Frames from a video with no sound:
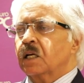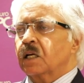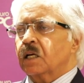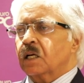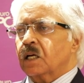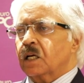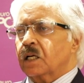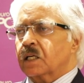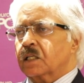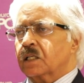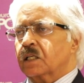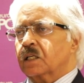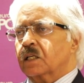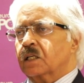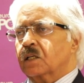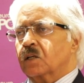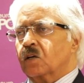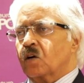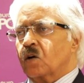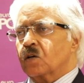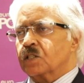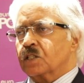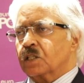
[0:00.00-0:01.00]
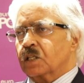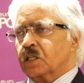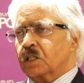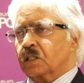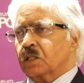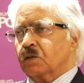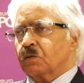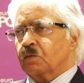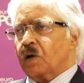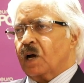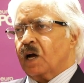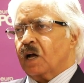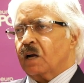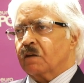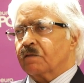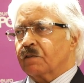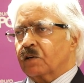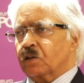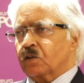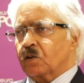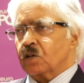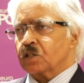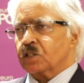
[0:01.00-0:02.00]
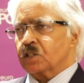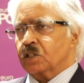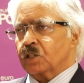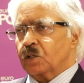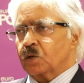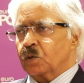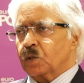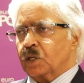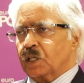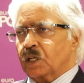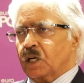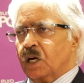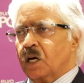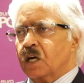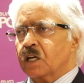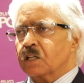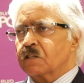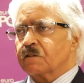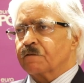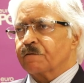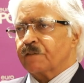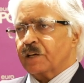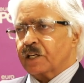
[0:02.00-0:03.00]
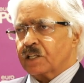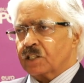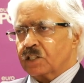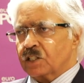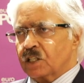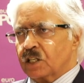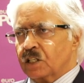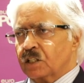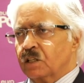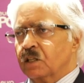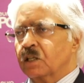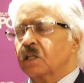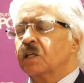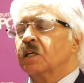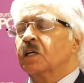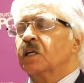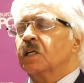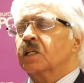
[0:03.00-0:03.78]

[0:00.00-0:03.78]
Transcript: like crossing the valve across the aortic arch, flexing the